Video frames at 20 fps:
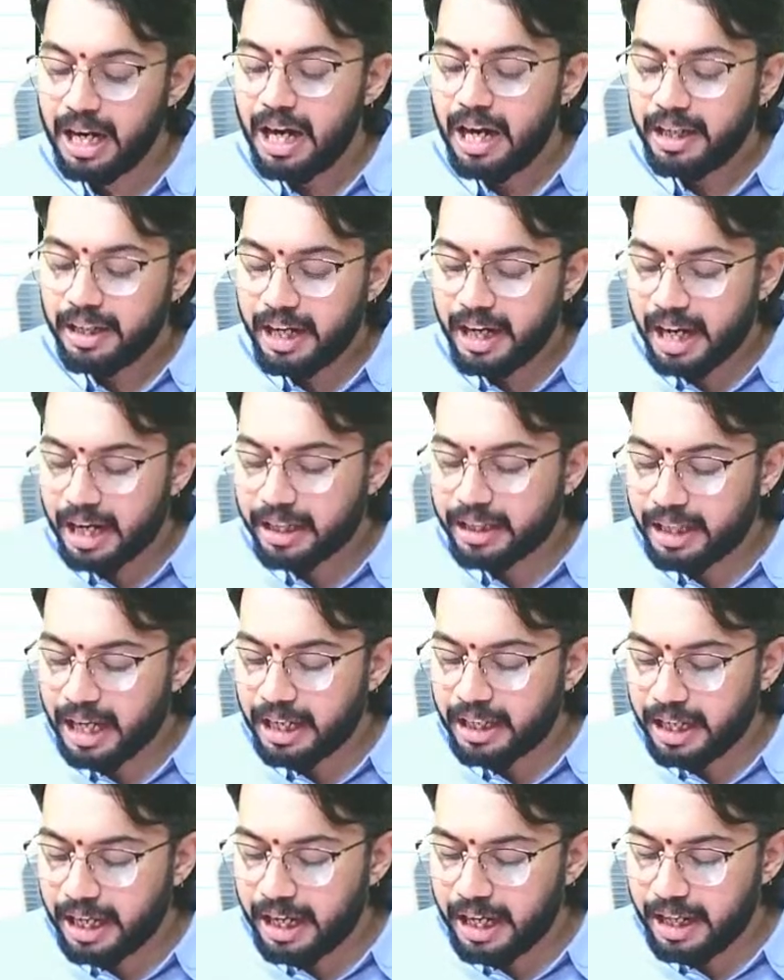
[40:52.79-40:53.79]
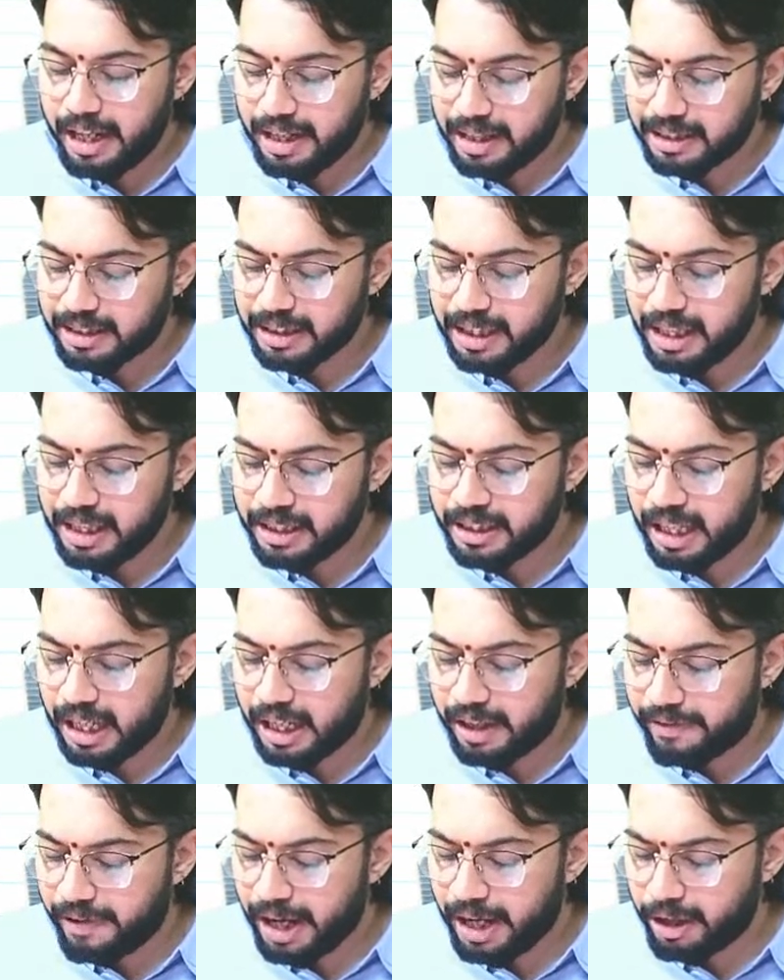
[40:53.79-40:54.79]
deducted TDS is
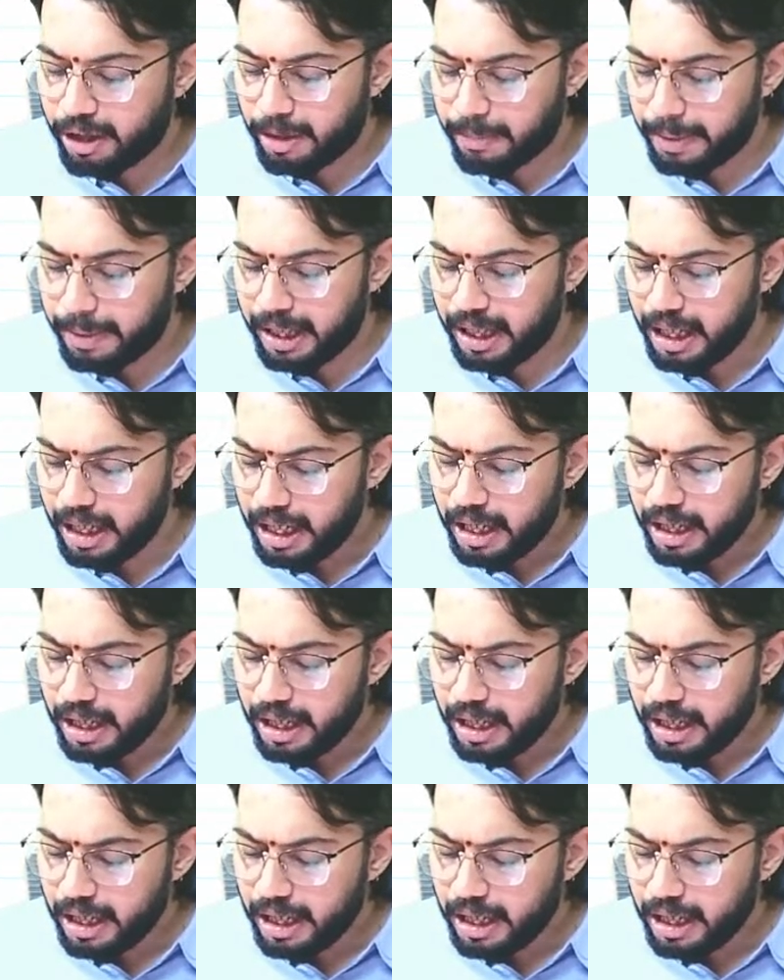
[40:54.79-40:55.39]
required to be